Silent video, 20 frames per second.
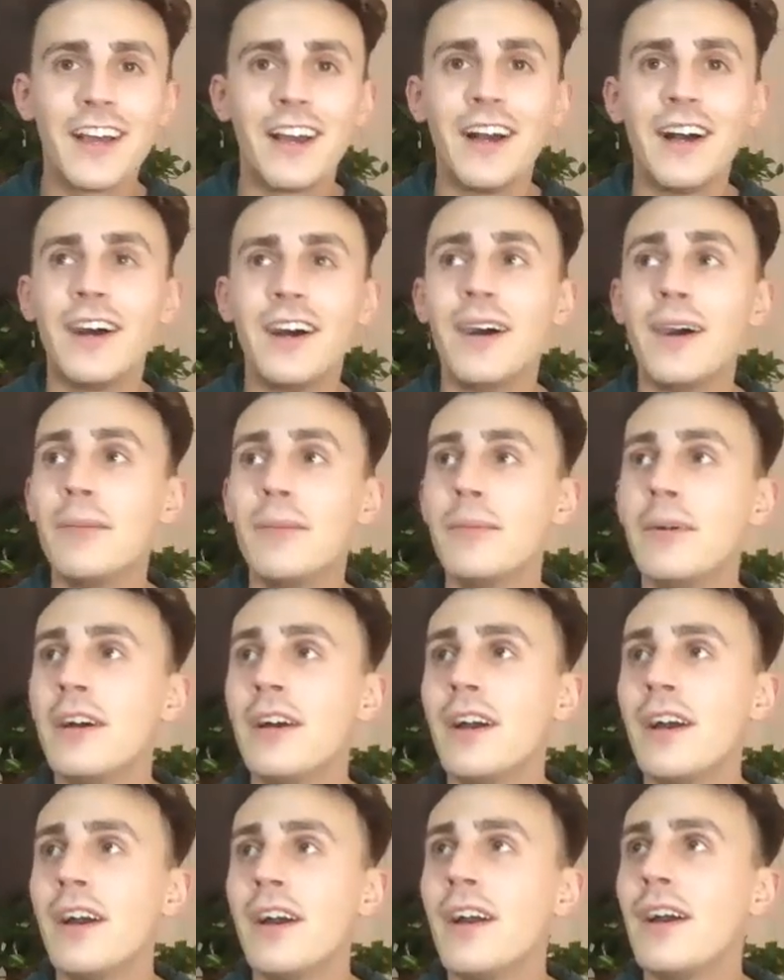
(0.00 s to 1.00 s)
Um,
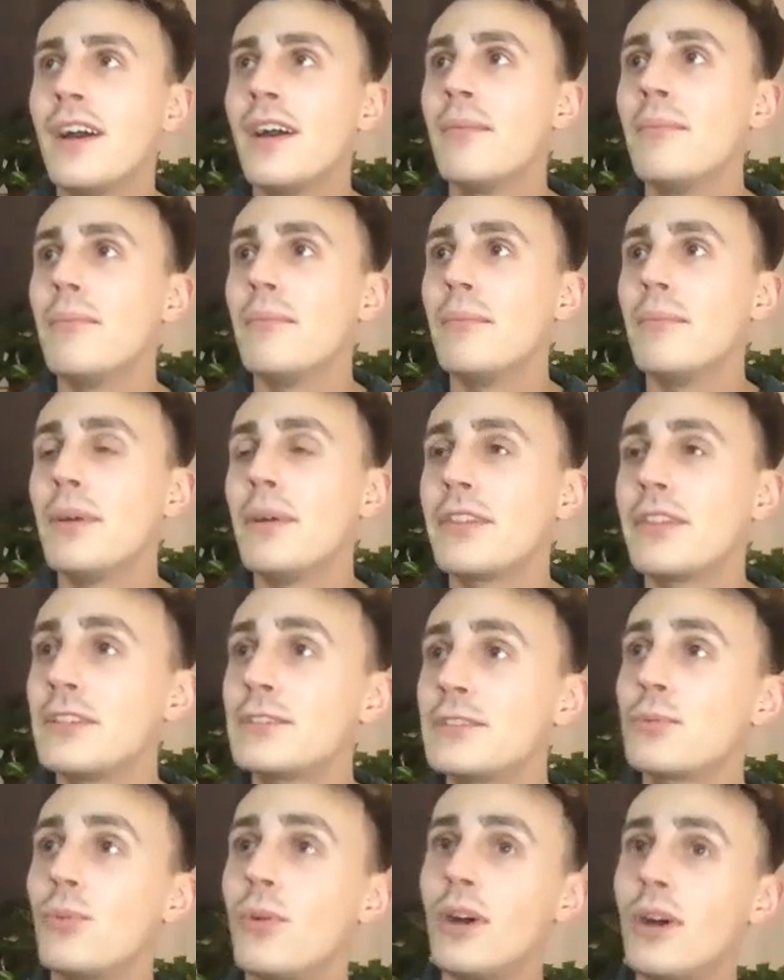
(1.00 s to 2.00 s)
but
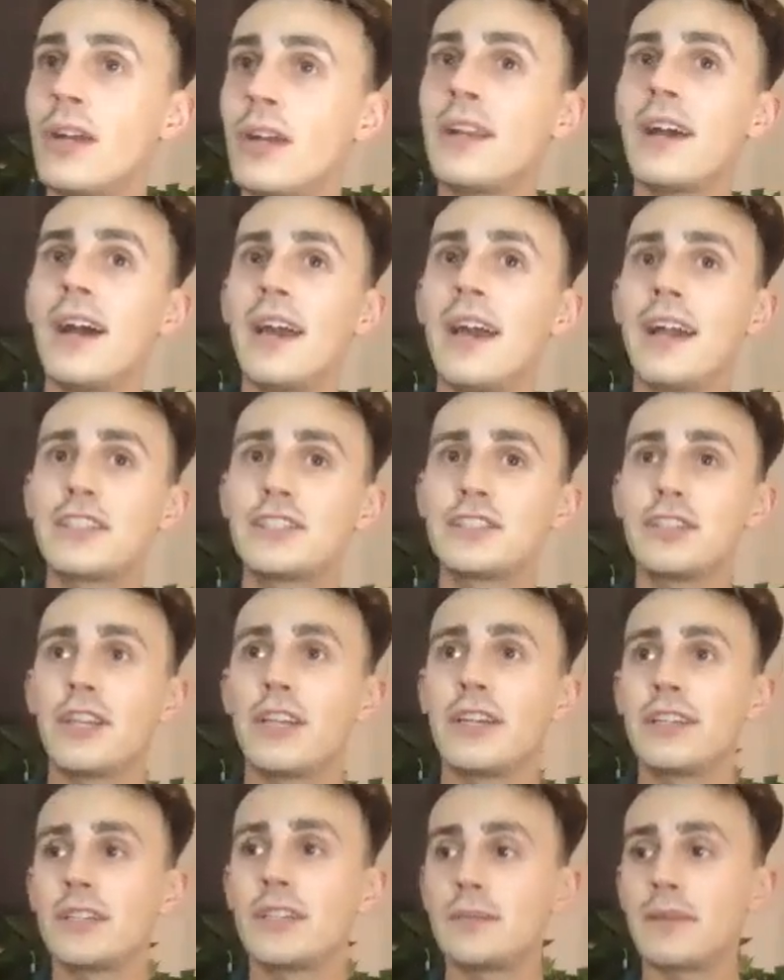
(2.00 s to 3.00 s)
there's one I actually
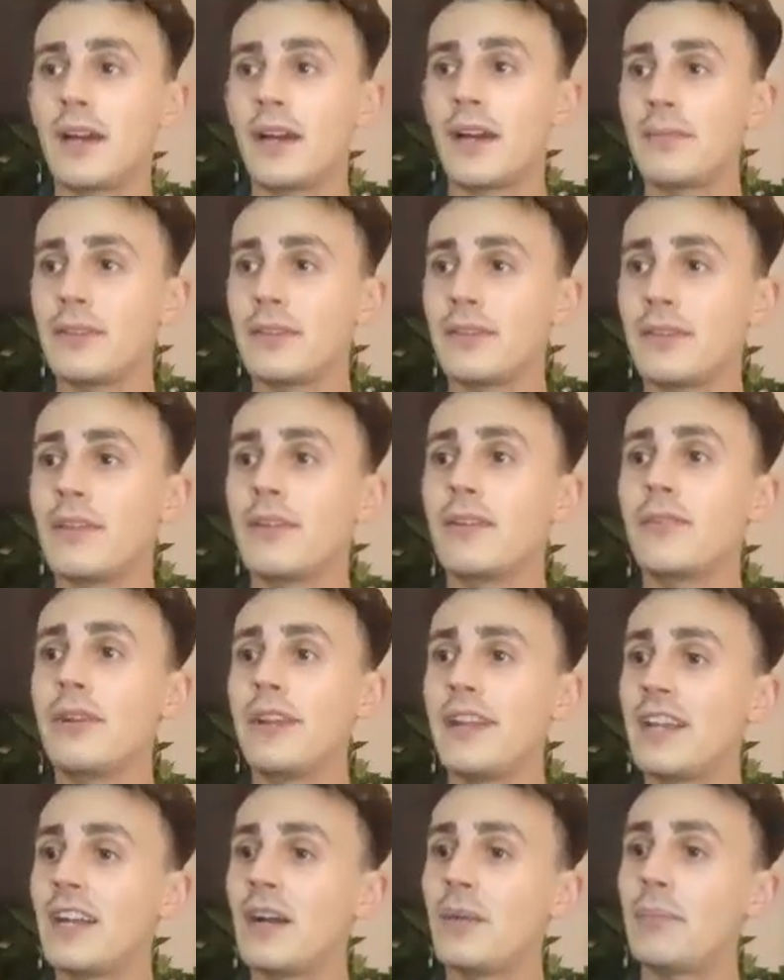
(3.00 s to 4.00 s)
learned about, I've been
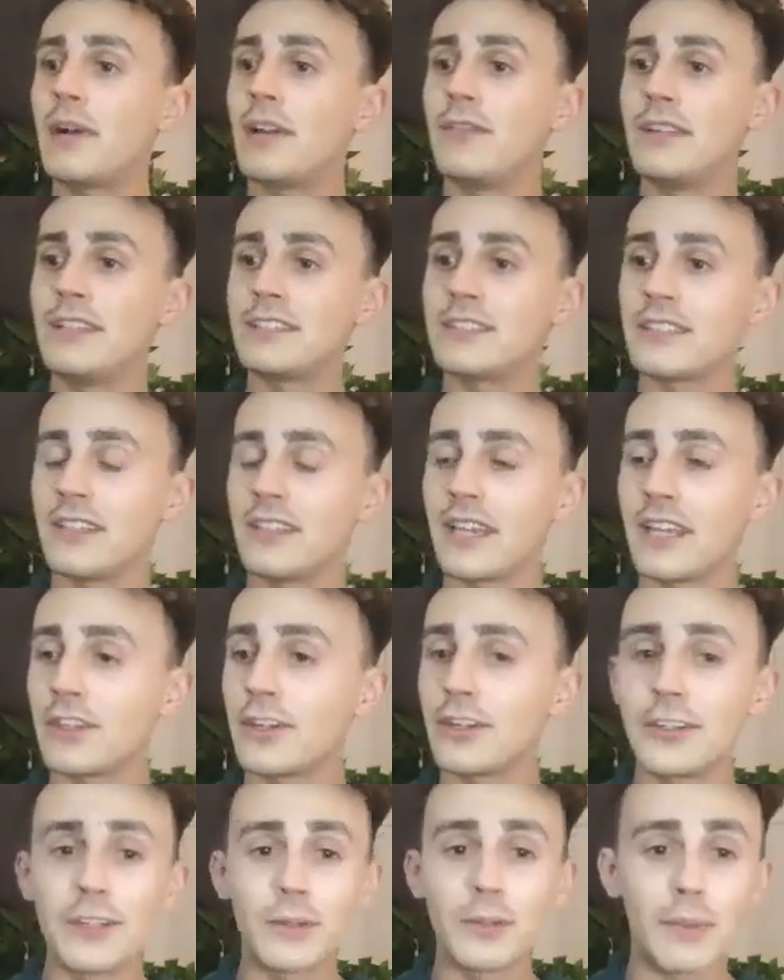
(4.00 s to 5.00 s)
reading up on recently and
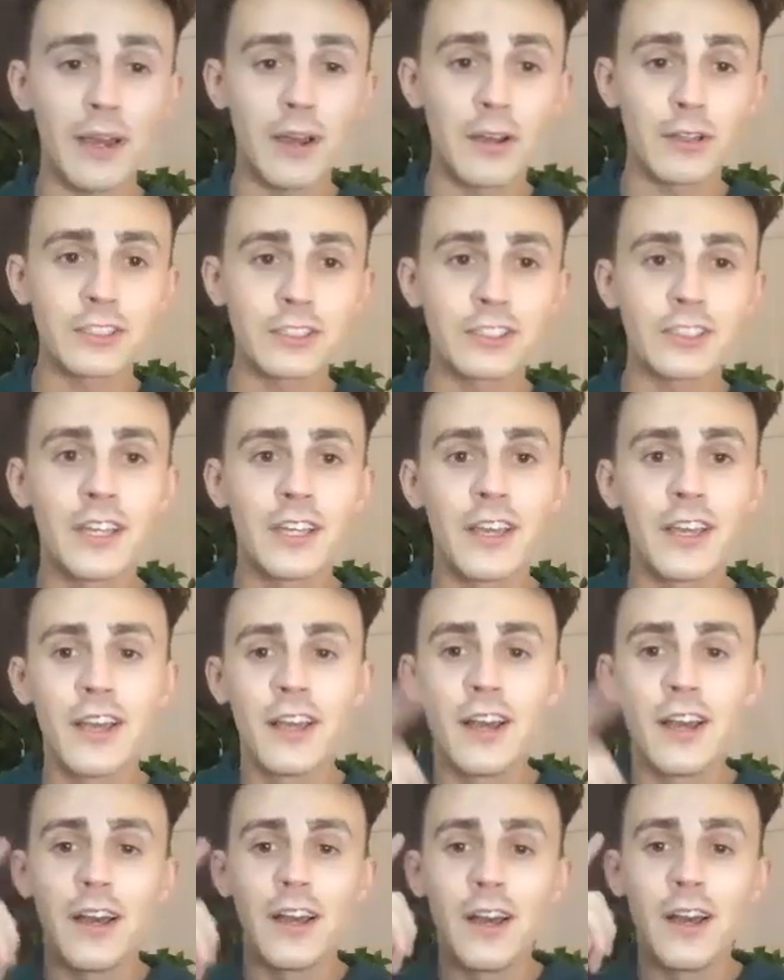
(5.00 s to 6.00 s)
learned about,
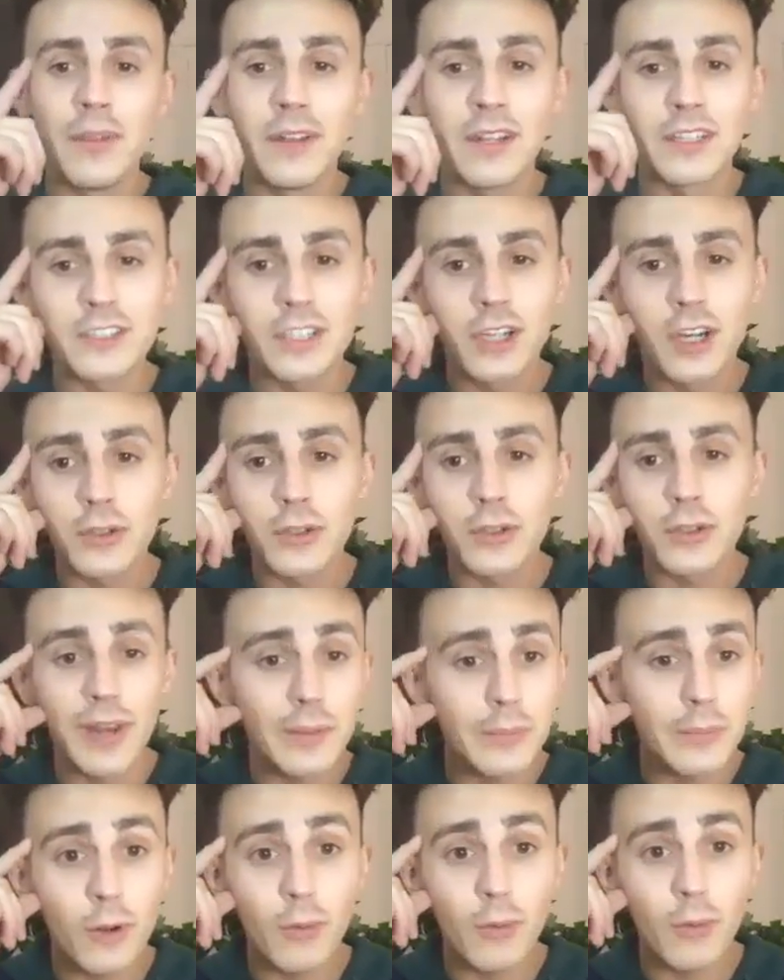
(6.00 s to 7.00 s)
and it's called
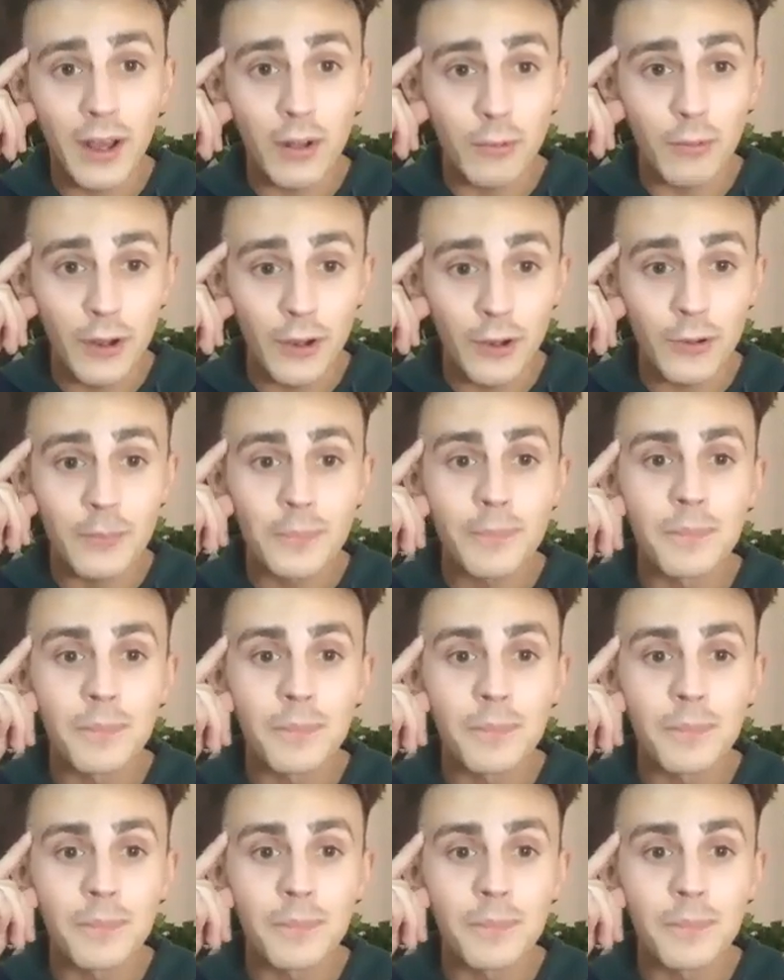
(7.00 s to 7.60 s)
Rainbow Railroad.